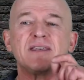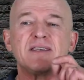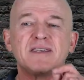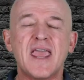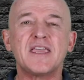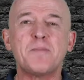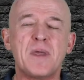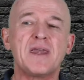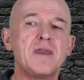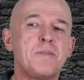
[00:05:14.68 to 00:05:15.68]
take a
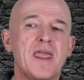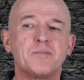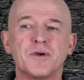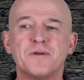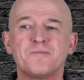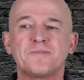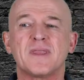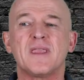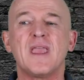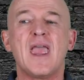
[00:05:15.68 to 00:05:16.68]
pen and paper
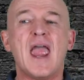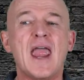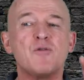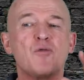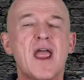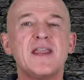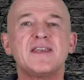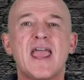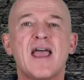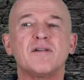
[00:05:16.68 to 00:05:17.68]
and write
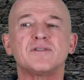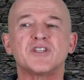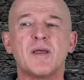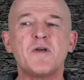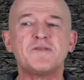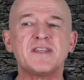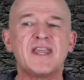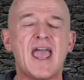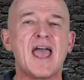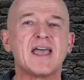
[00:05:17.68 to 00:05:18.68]
down some of the
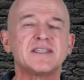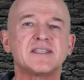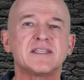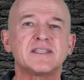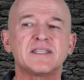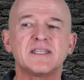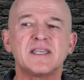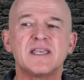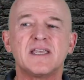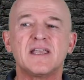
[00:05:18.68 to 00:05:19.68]
tasks
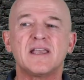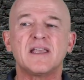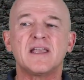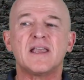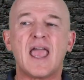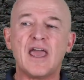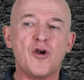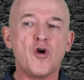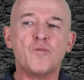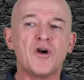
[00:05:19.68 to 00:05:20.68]
at
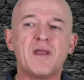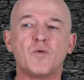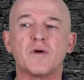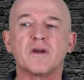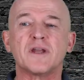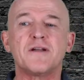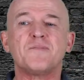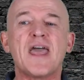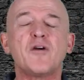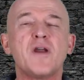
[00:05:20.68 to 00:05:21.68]
home or at work
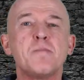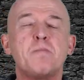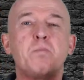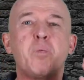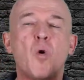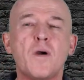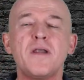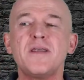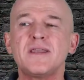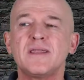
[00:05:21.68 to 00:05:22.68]
that are
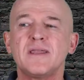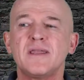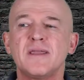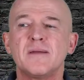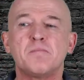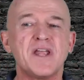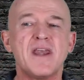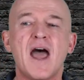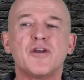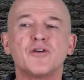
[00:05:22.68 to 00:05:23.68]
important but
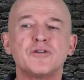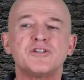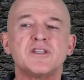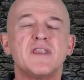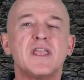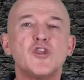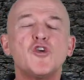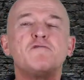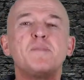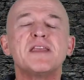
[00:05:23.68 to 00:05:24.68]
not urgent, that
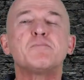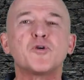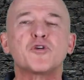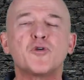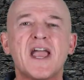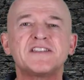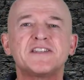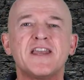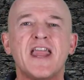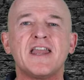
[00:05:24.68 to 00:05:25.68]
you've been
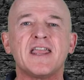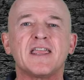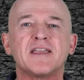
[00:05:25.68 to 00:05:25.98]
procrastinating.